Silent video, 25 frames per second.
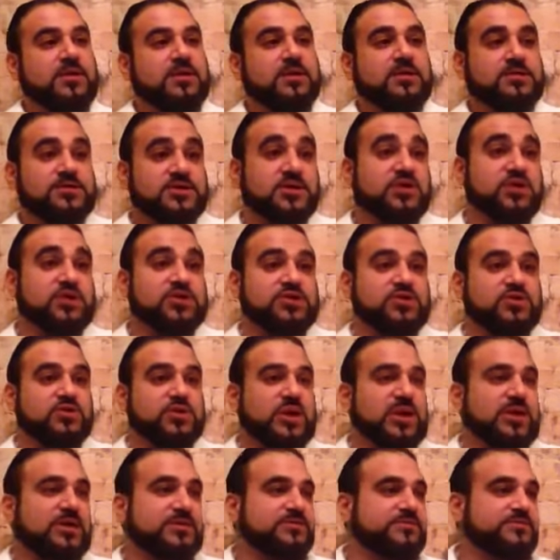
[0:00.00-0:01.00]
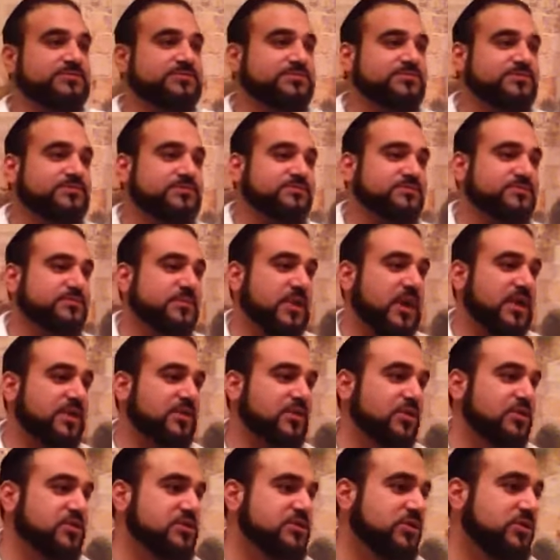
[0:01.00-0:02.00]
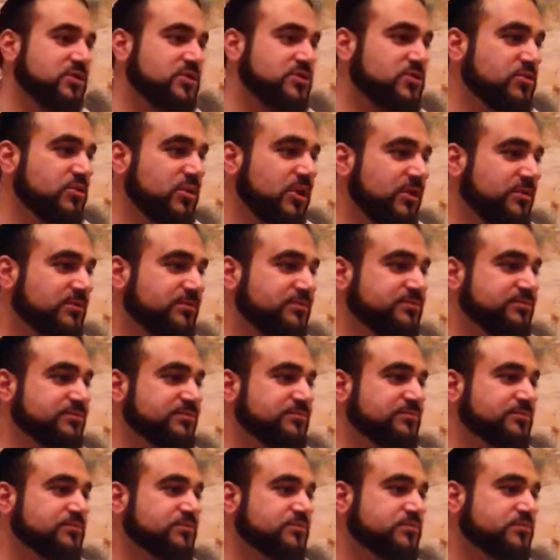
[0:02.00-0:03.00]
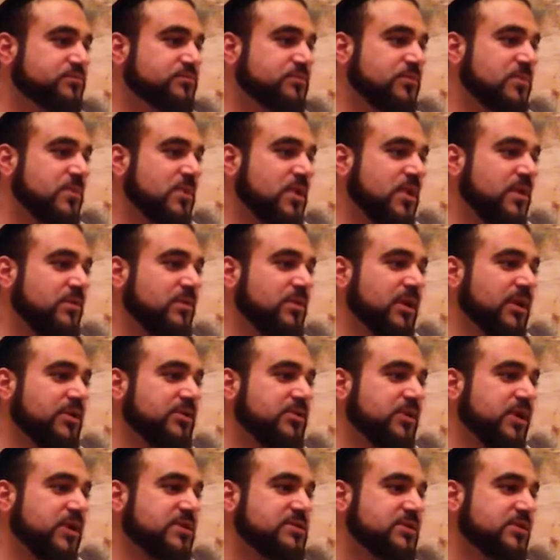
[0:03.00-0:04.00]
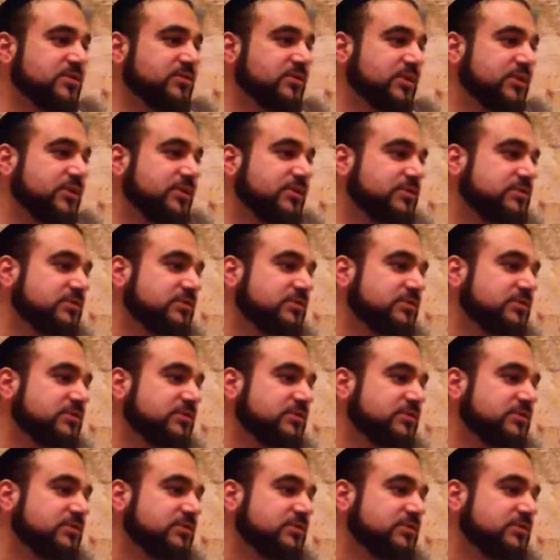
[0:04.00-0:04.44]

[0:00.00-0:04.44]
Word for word: It's a good zgula. I thought it's a good zgula. I'm glad you guys agree.